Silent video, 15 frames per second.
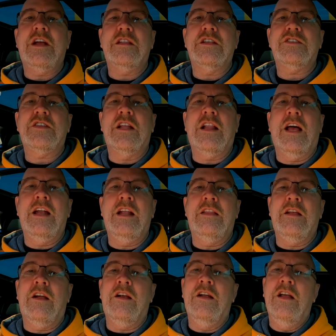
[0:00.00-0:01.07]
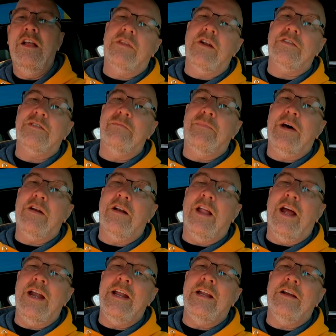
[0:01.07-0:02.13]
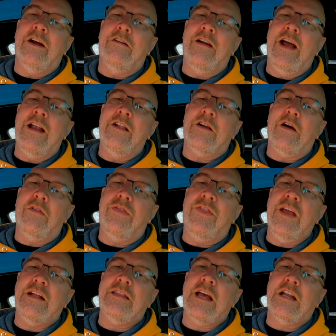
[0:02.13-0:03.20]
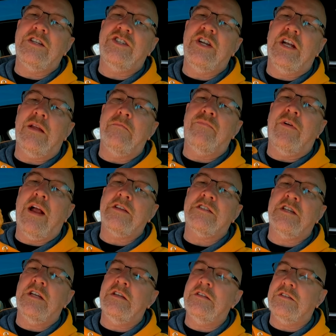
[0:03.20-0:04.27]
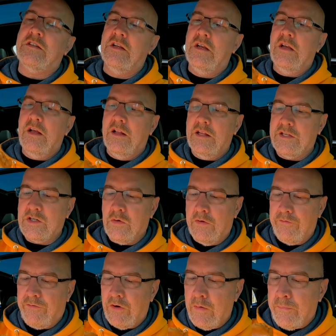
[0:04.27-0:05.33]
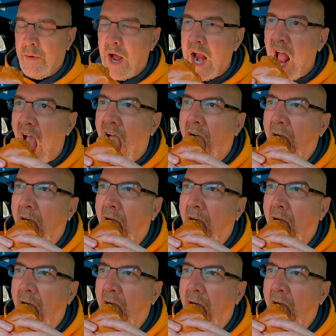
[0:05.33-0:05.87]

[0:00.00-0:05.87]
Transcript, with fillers: get the sunlight in there. There's some better lighting. All right, look how thick that chicken breast is. Let's go in for a bite.